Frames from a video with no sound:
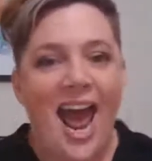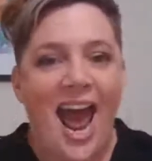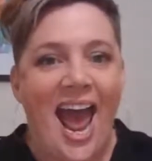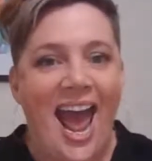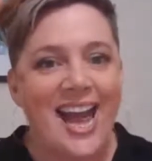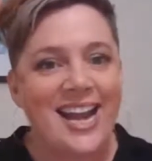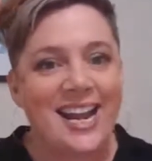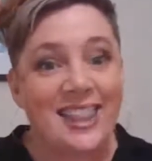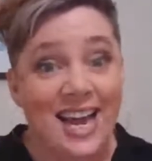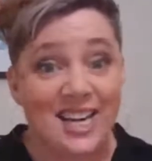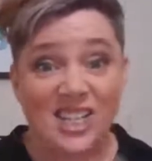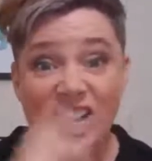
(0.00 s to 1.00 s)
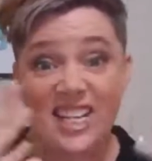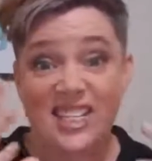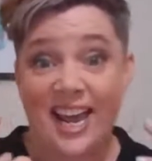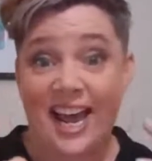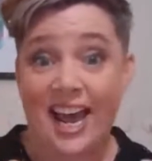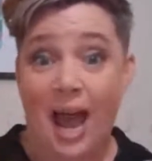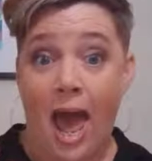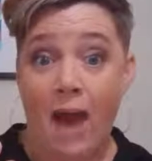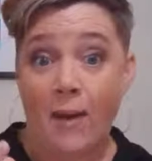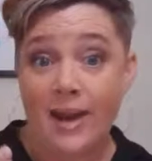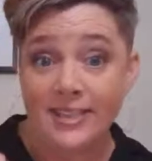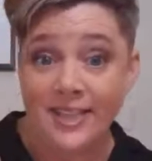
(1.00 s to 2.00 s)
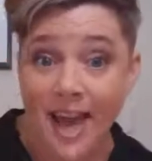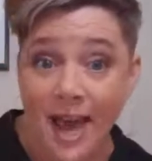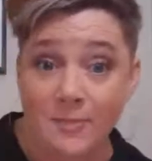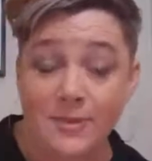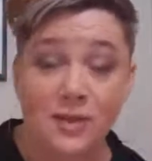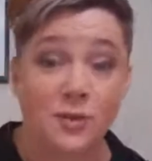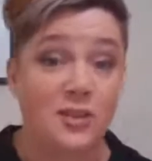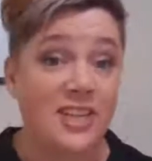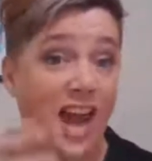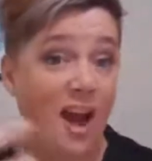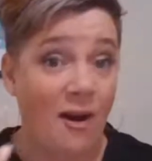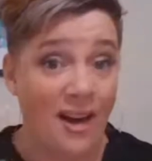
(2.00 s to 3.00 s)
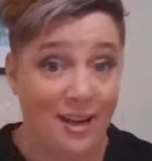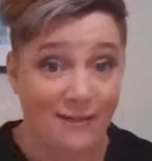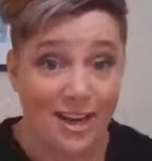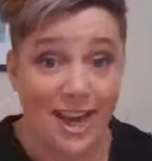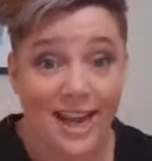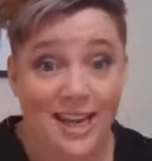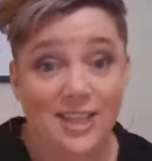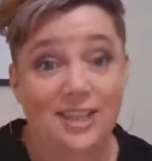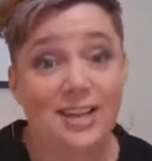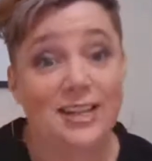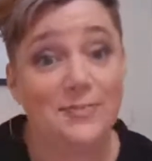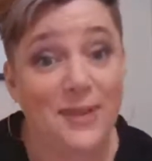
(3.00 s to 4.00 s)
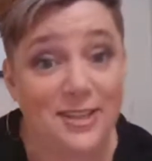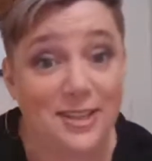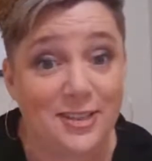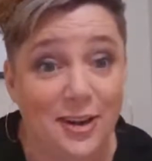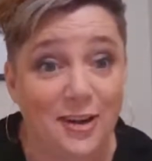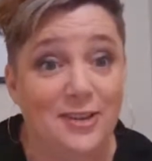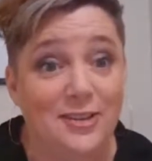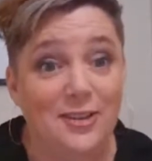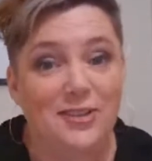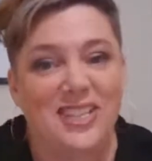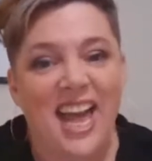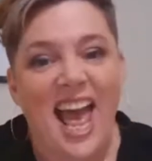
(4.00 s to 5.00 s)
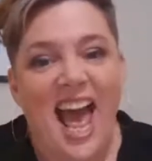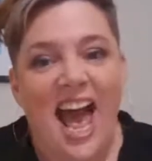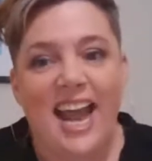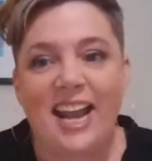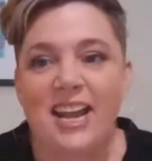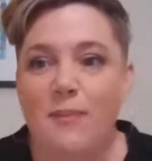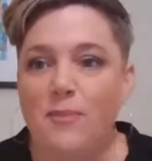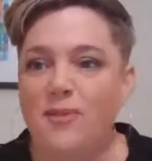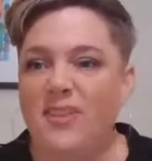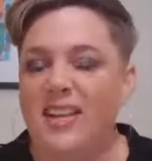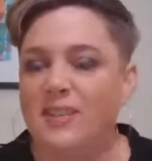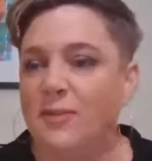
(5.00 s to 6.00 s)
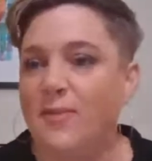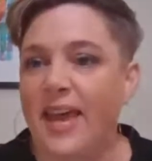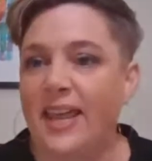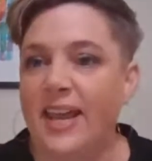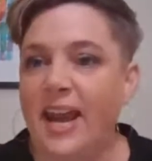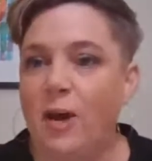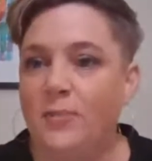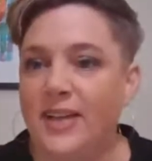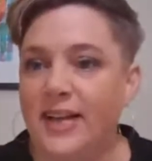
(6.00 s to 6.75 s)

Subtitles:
and that changed out how our tabs looked, how our navigation as business owners looked, and a number of things from there that helped